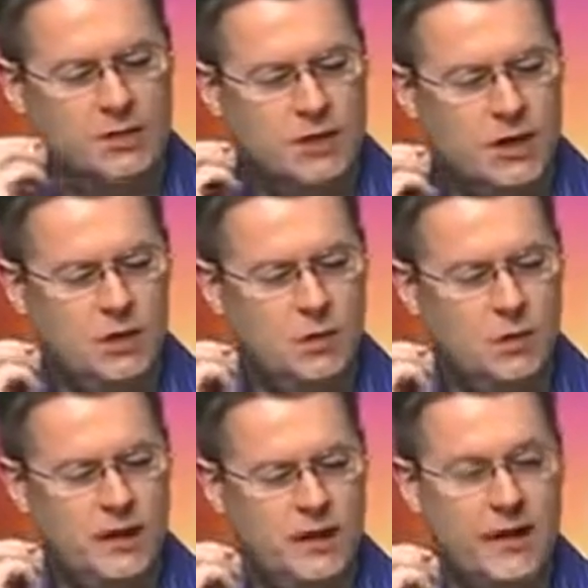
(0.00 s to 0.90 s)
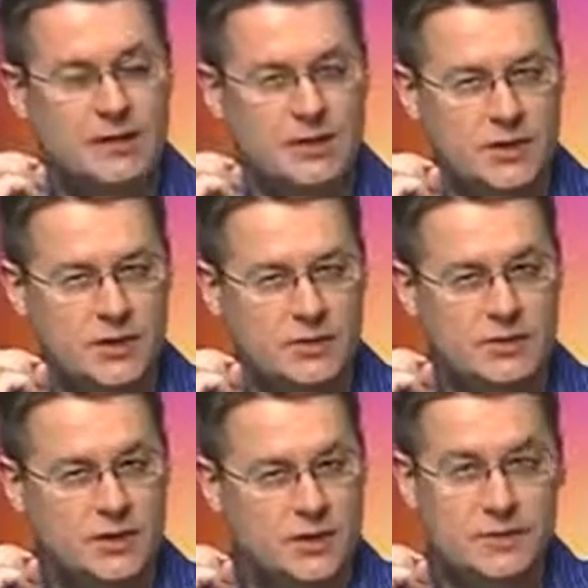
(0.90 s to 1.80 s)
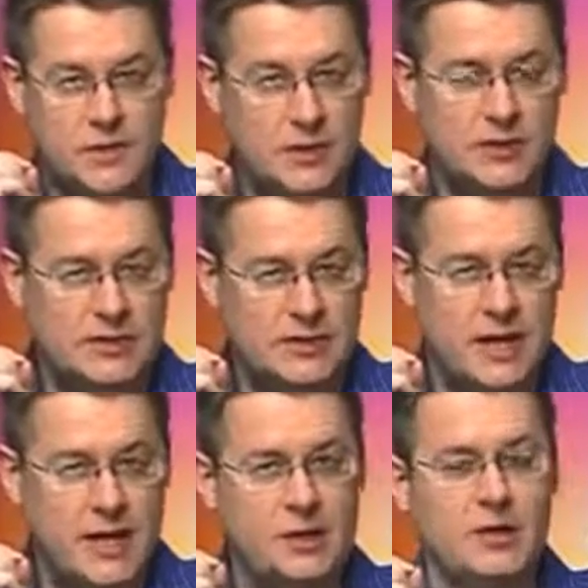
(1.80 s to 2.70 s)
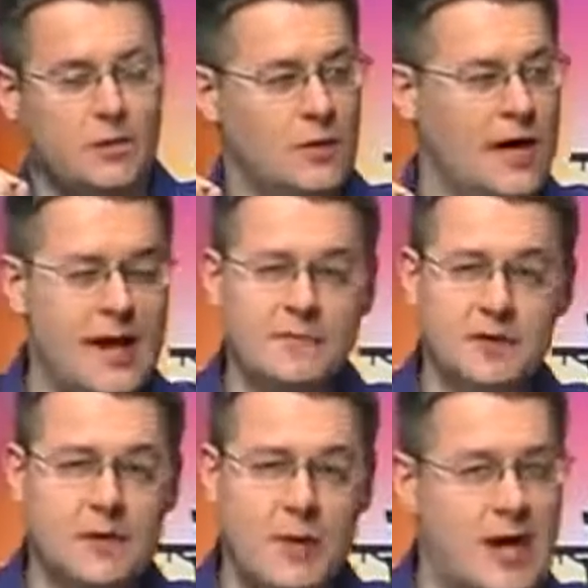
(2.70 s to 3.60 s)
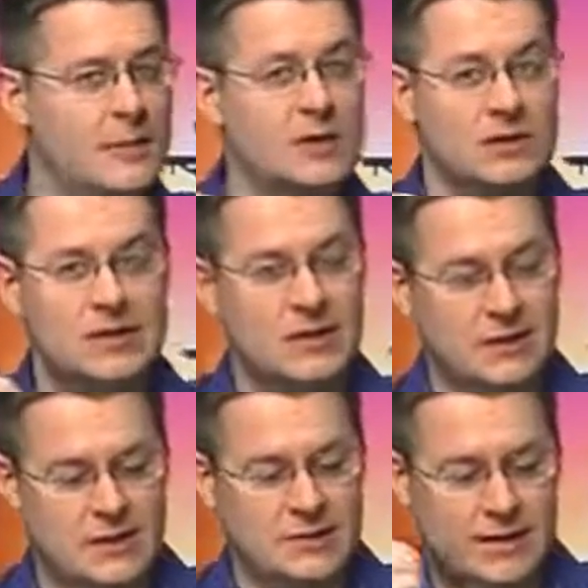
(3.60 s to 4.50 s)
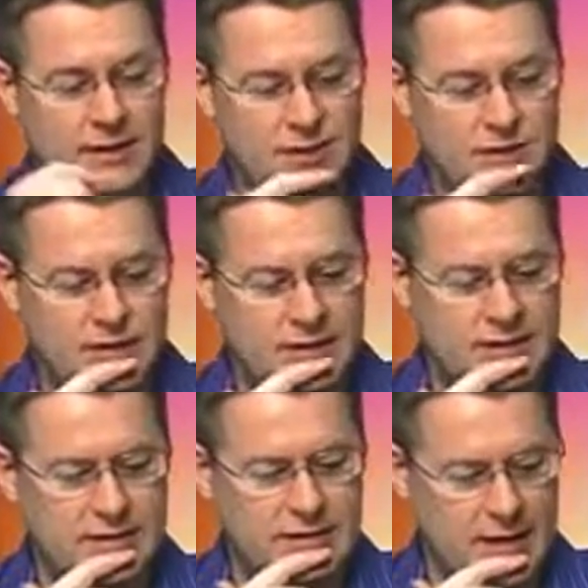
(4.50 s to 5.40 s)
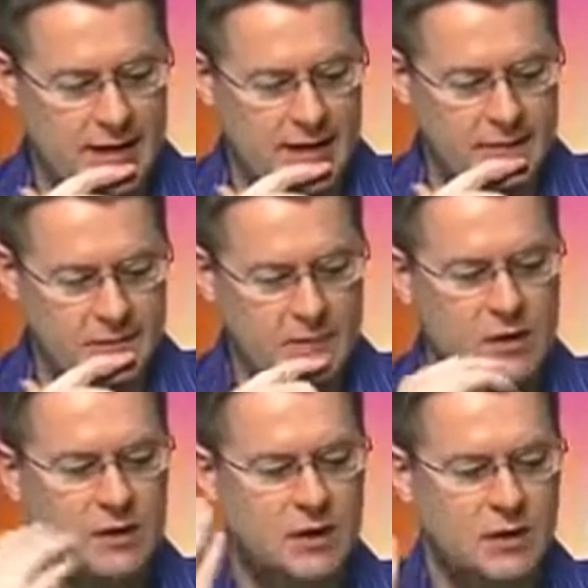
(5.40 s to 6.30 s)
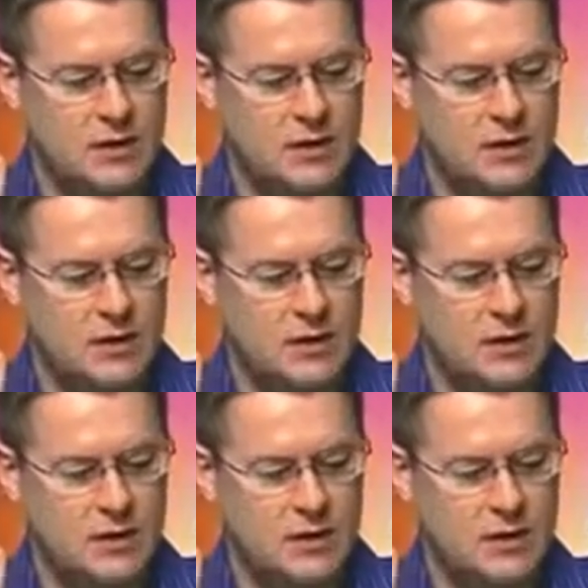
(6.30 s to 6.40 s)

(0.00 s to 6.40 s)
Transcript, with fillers: So we get to, just a few verses later, right after the Bible clearly says Jesus died, mm-hmm.